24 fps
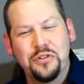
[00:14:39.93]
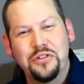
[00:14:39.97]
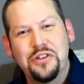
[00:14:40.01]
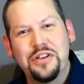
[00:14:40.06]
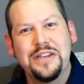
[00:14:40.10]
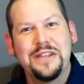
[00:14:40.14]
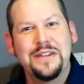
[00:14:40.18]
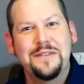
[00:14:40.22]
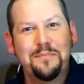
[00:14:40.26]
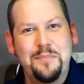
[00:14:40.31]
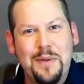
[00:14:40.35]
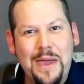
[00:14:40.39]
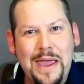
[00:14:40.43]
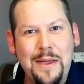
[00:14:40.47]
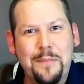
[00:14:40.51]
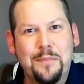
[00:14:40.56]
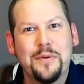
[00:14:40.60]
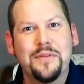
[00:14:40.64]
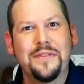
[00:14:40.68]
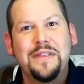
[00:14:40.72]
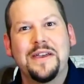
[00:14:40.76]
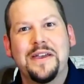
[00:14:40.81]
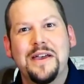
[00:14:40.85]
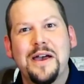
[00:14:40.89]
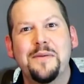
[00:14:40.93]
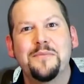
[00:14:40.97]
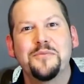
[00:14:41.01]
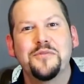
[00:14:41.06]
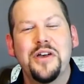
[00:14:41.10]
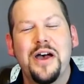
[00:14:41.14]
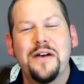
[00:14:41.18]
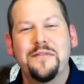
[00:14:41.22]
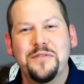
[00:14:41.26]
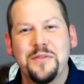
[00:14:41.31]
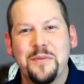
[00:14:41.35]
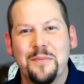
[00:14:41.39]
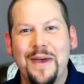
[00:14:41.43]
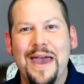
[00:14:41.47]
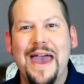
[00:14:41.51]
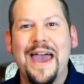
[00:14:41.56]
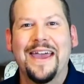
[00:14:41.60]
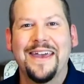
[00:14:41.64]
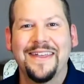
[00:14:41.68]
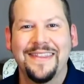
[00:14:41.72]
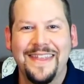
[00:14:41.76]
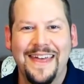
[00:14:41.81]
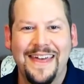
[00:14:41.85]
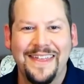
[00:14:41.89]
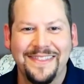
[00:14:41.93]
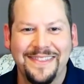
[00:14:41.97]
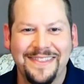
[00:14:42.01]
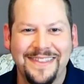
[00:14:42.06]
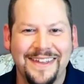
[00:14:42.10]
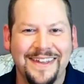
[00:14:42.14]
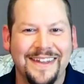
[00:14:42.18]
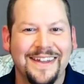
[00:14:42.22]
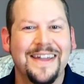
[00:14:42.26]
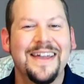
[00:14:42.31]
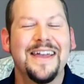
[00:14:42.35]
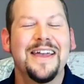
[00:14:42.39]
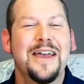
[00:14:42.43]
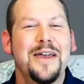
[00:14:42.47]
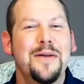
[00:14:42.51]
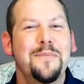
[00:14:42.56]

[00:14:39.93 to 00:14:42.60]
looking paper that comes off the back of that thing,